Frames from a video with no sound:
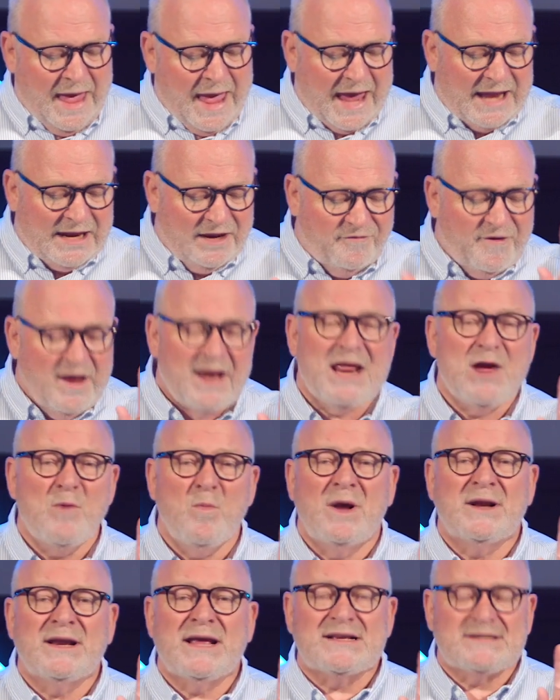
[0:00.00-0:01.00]
And if
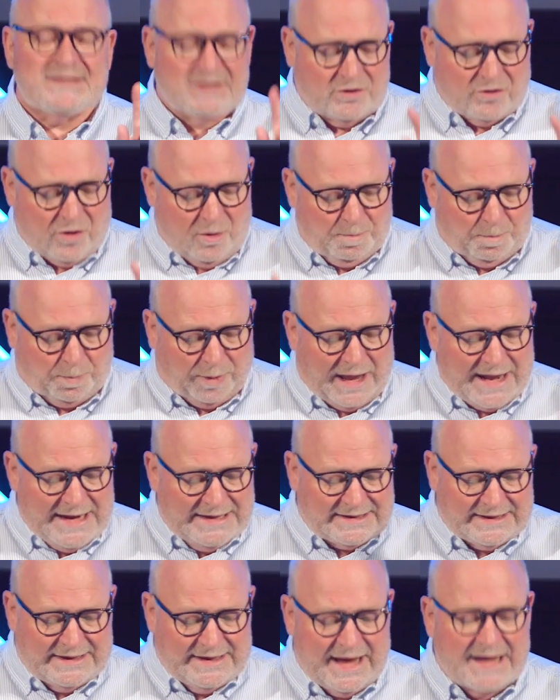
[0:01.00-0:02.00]
anyone has a
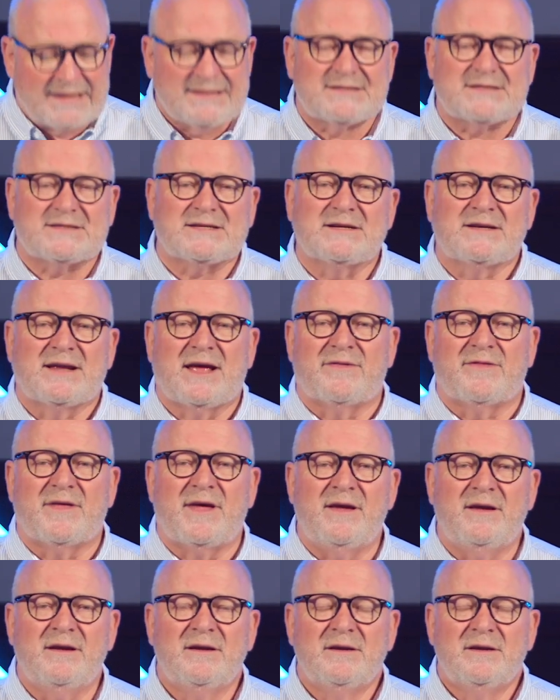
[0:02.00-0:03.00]
complaint against
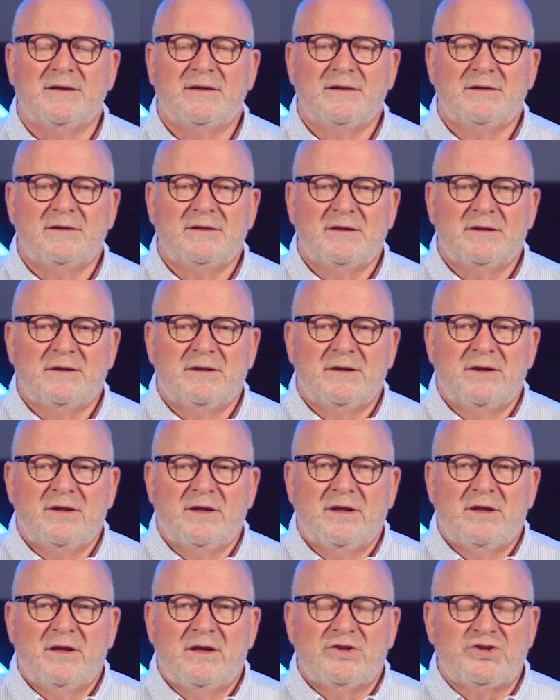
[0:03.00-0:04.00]
another,
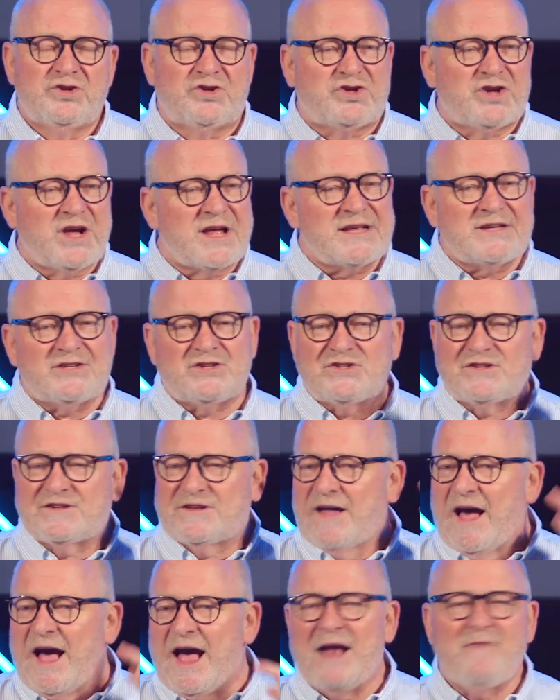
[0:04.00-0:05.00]

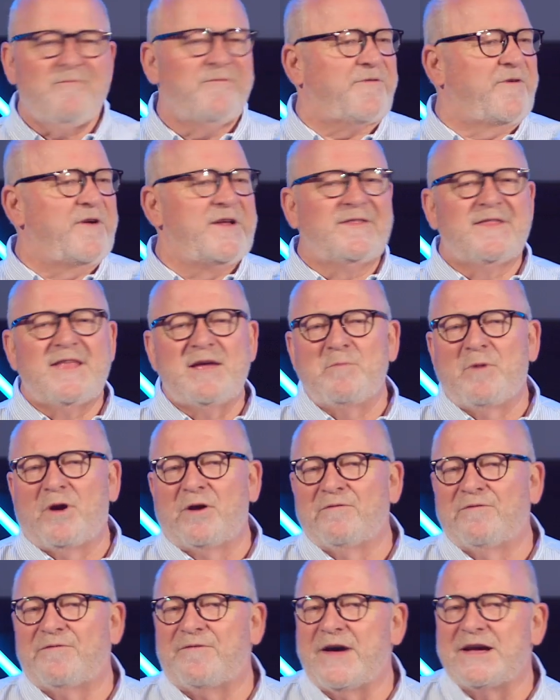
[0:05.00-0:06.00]
just unfriend them
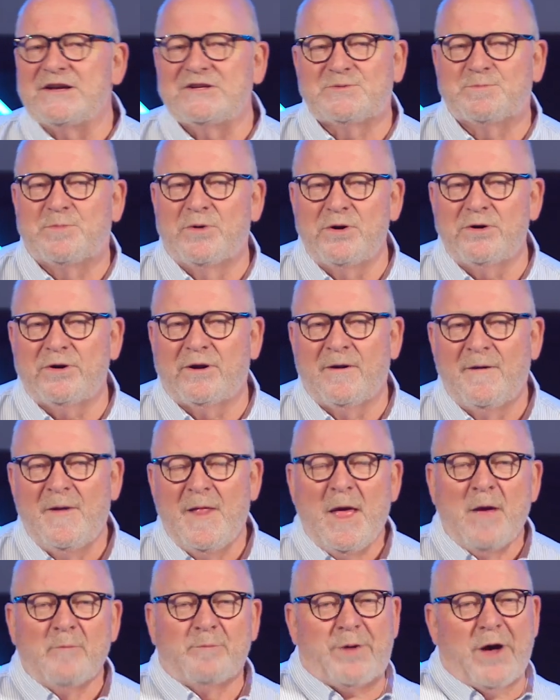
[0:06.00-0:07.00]
on Facebook,
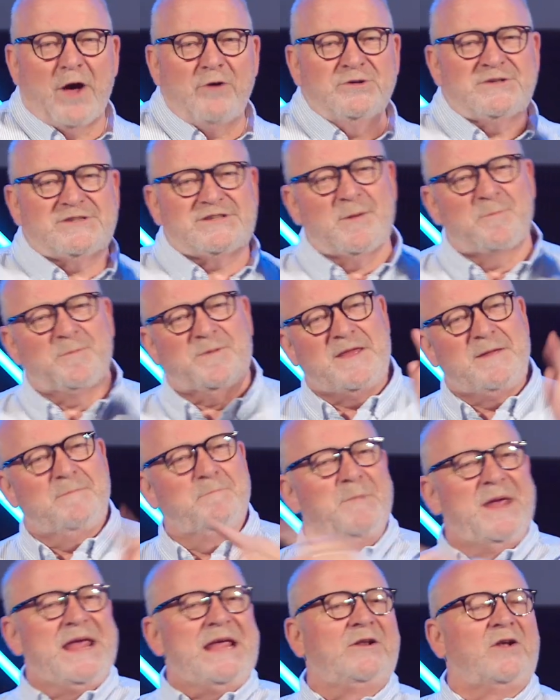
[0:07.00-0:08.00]
post
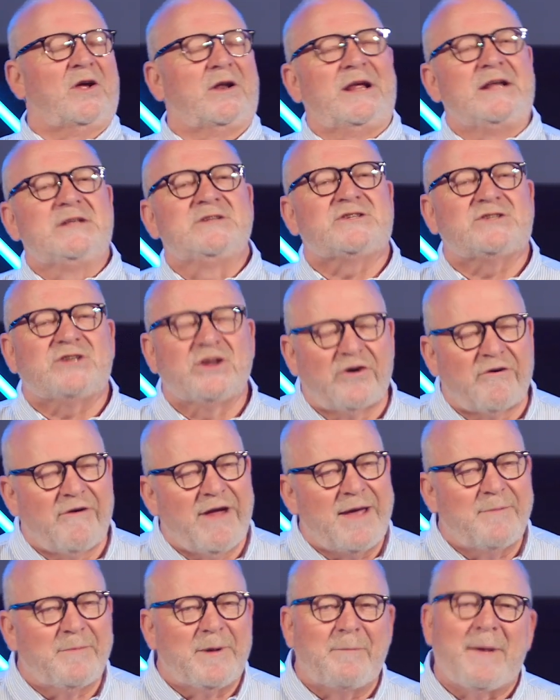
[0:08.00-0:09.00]
something mean on
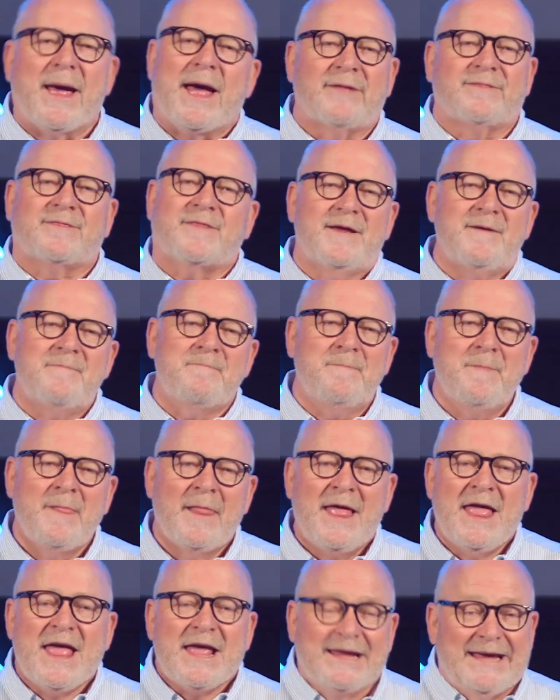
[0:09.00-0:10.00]
Instagram about them,
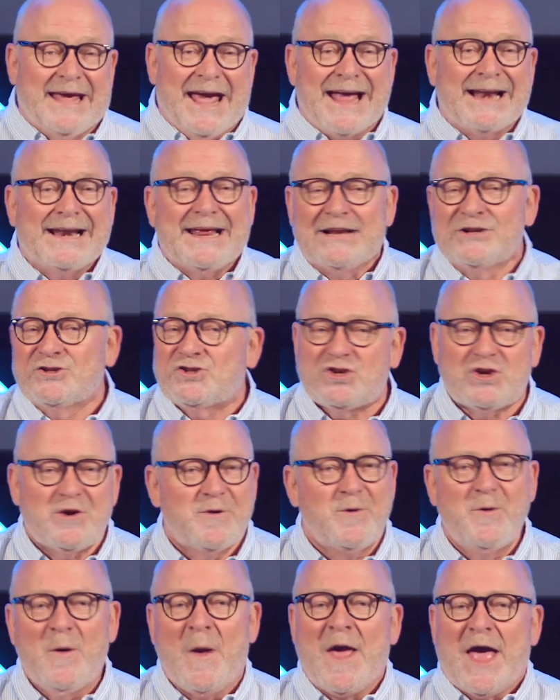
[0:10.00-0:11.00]
get
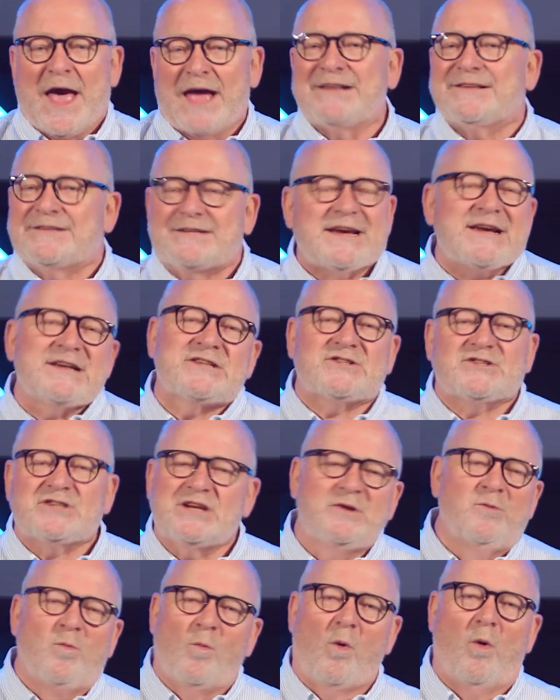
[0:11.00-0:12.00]
into a
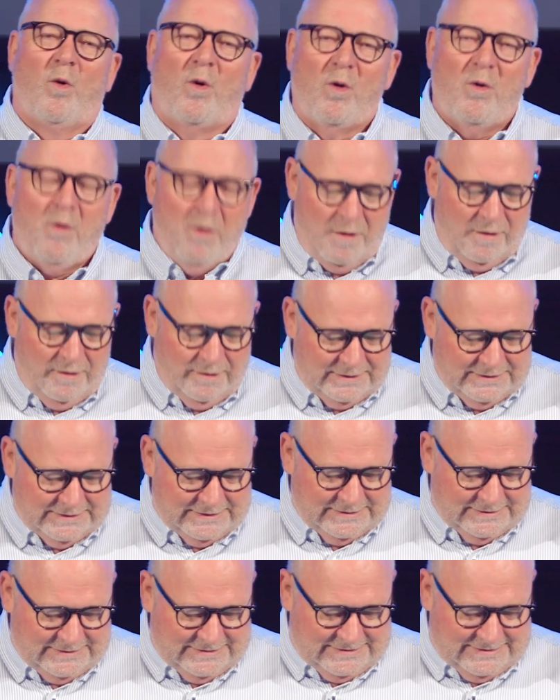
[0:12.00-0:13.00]
texting war.
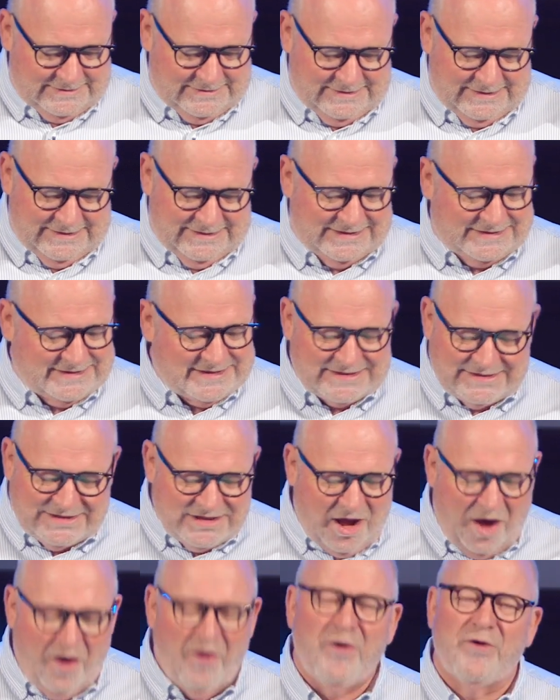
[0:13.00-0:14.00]
He says,
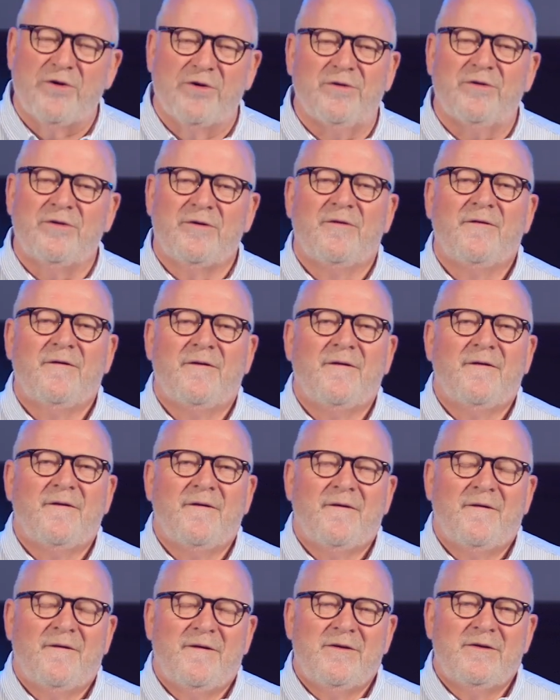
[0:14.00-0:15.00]
no,
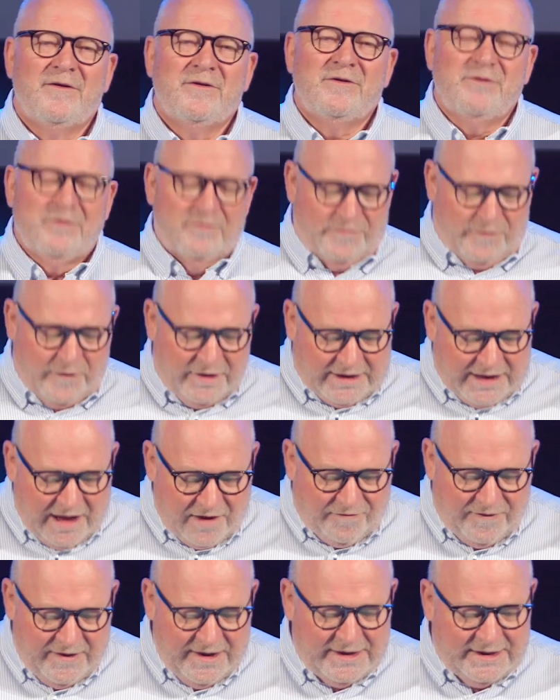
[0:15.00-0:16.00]

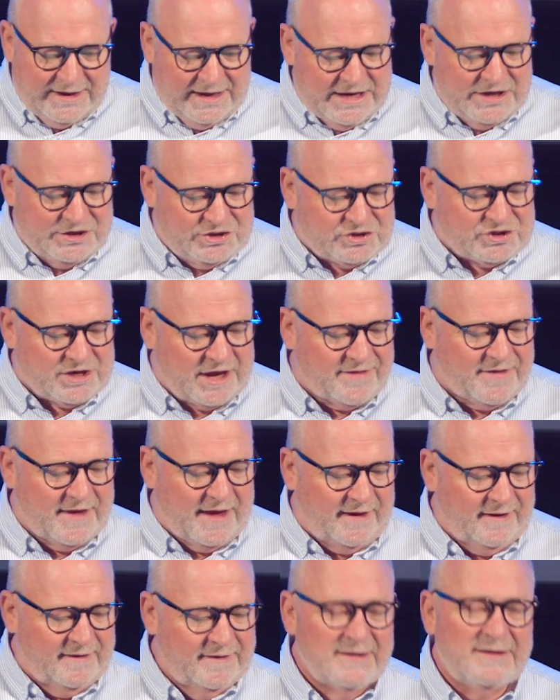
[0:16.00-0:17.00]
forgiving each
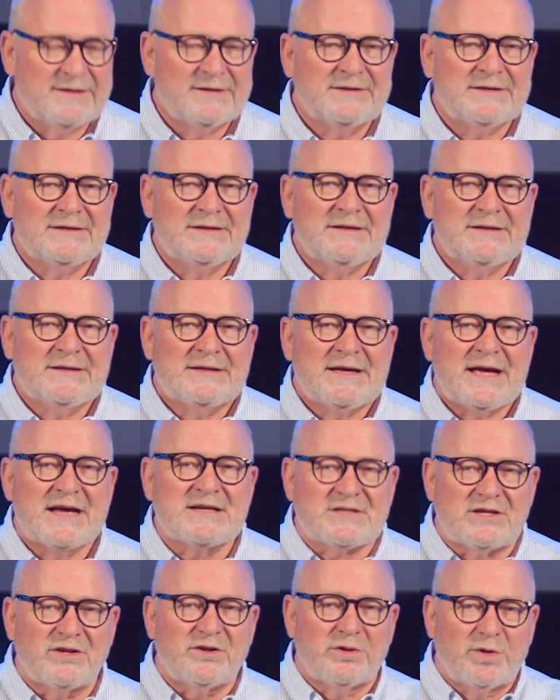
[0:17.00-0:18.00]
other
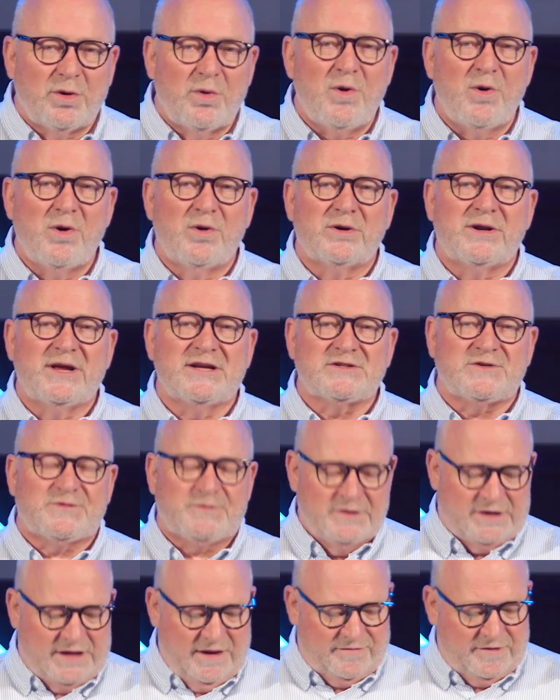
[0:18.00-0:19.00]
as the Lord has
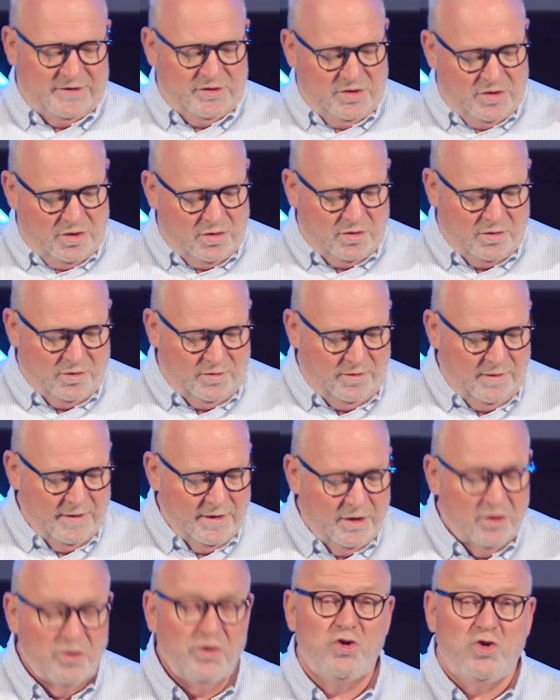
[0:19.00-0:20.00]
forgiven you,
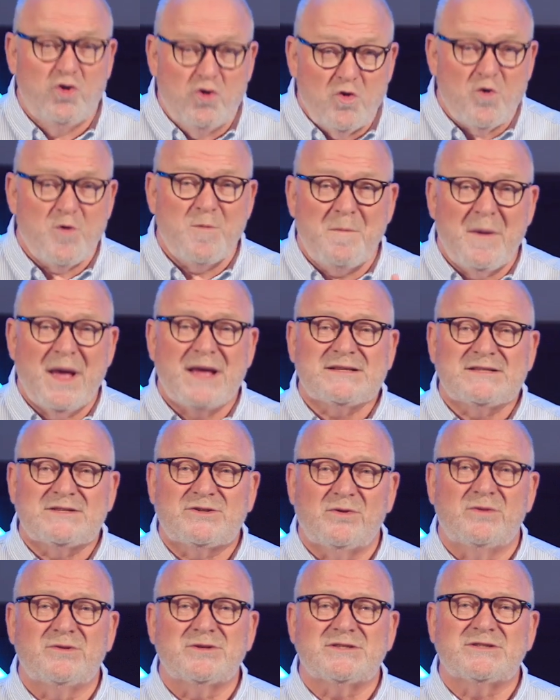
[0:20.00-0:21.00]
you
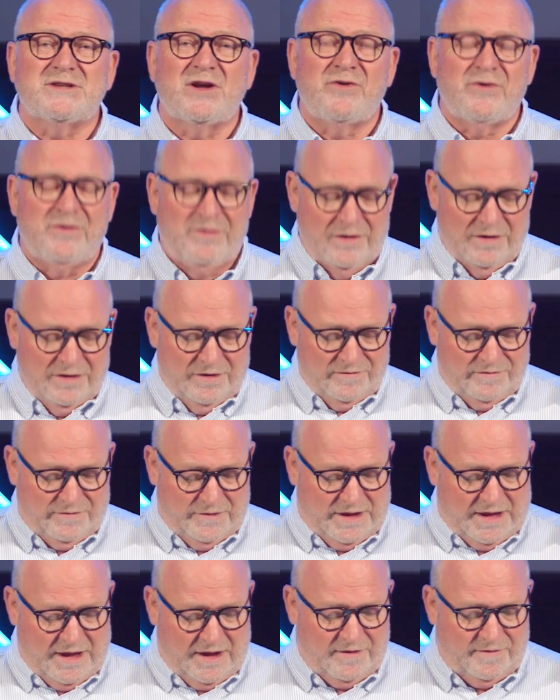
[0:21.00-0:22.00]
must also
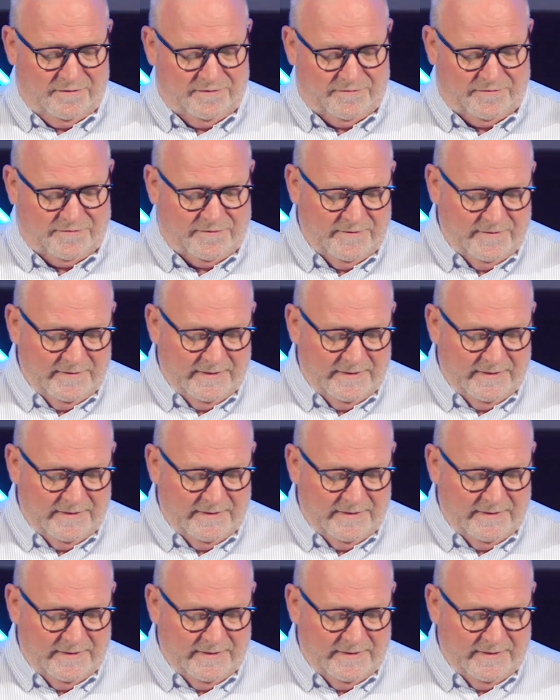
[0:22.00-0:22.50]
forgive.